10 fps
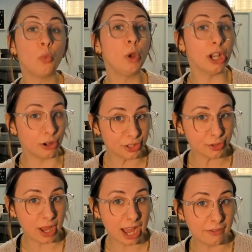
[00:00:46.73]
We
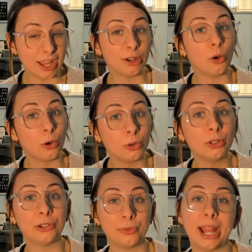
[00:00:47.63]
also have a
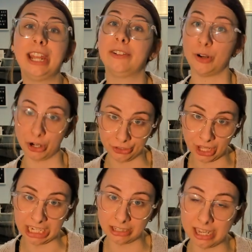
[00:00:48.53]
whole array of
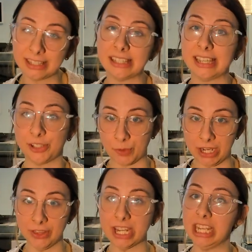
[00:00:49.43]
online classes as
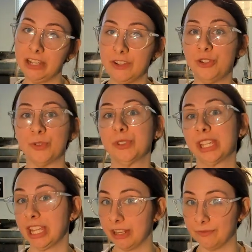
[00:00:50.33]
well that individuals
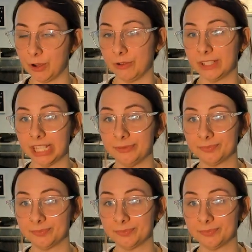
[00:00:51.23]
can get involved in.